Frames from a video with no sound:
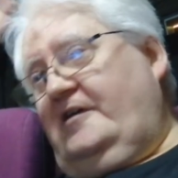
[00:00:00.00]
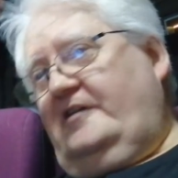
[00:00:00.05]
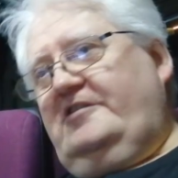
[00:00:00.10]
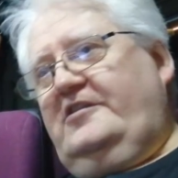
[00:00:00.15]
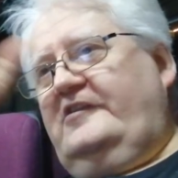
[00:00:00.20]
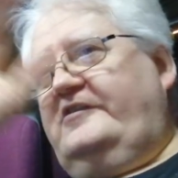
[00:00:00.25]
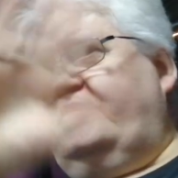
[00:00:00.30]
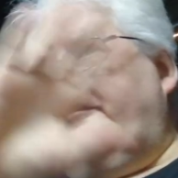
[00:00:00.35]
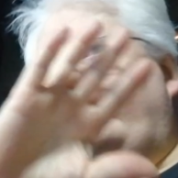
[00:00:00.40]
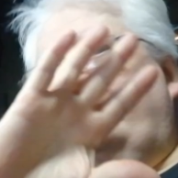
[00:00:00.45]

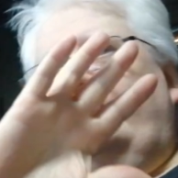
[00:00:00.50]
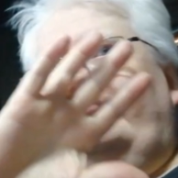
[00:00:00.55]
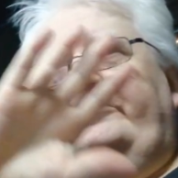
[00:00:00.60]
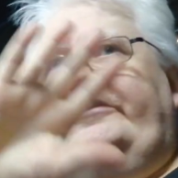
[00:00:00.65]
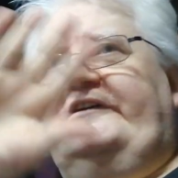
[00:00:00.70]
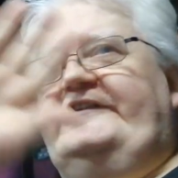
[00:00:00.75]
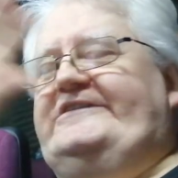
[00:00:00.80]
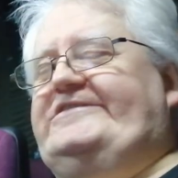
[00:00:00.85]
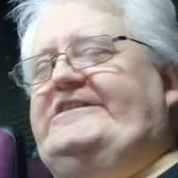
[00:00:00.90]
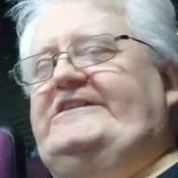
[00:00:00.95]
You look at all
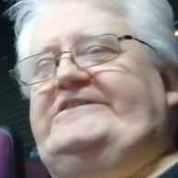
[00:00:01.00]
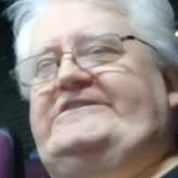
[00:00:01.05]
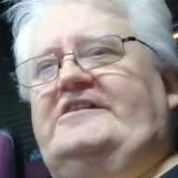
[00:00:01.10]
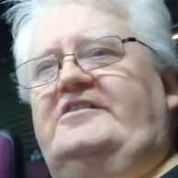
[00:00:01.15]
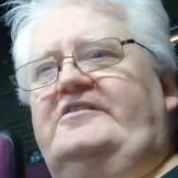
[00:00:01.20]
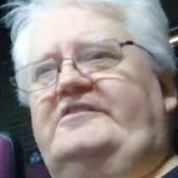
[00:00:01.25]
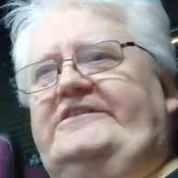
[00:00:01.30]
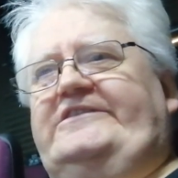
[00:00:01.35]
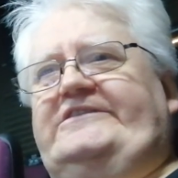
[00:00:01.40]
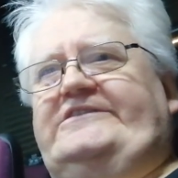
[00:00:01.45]
those
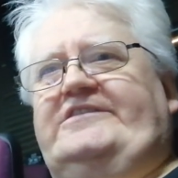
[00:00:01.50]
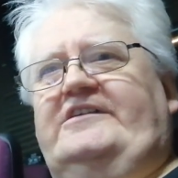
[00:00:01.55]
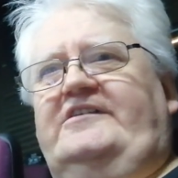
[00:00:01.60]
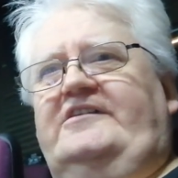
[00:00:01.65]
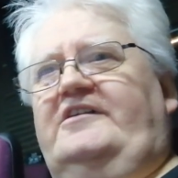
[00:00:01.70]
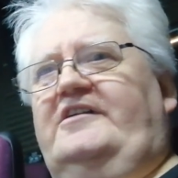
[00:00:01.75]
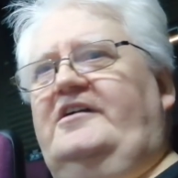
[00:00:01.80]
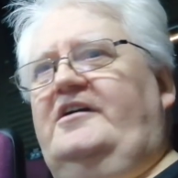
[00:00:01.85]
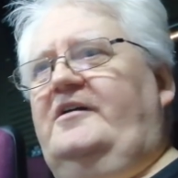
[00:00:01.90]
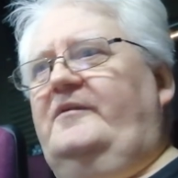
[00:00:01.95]
designs
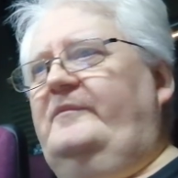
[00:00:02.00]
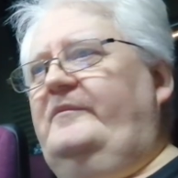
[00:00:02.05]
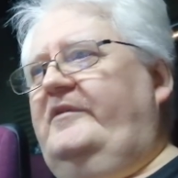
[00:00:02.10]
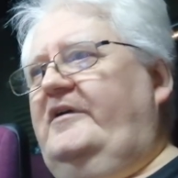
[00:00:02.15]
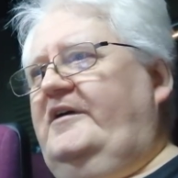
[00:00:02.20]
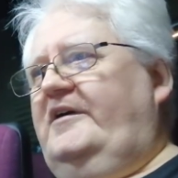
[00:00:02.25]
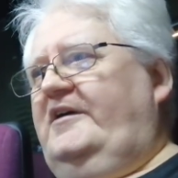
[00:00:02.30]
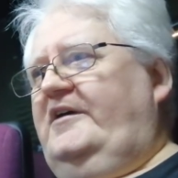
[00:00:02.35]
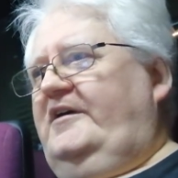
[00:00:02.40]
that um,